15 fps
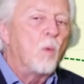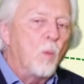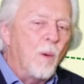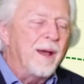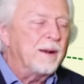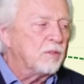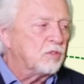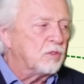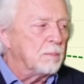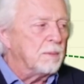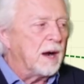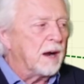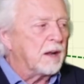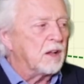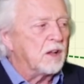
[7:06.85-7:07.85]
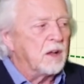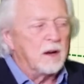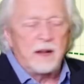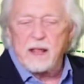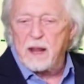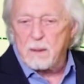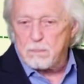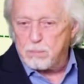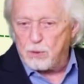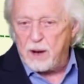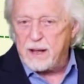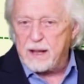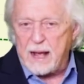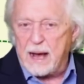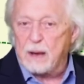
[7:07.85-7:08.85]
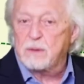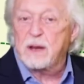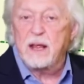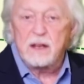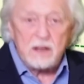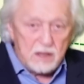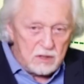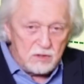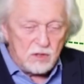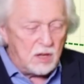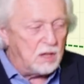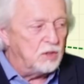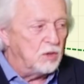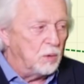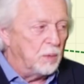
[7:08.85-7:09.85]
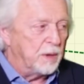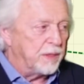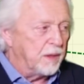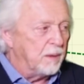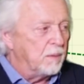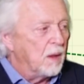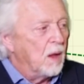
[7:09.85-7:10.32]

when is the market going to get a breakout and continue with it.